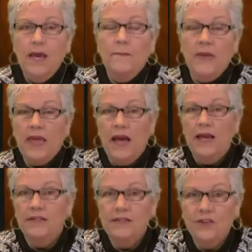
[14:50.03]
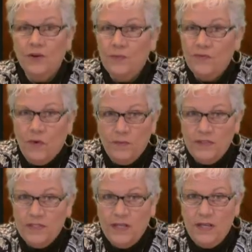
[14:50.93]
because her
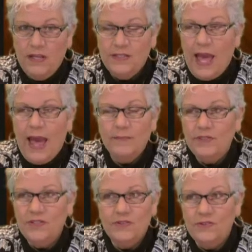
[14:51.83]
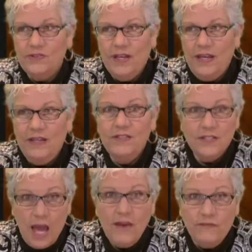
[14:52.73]
performance in it is absolutely to
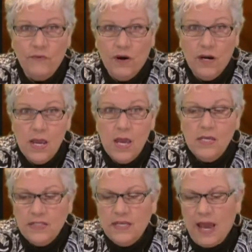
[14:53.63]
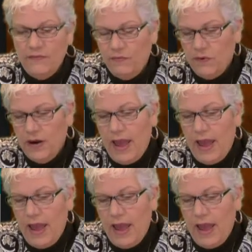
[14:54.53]
die for, to die for.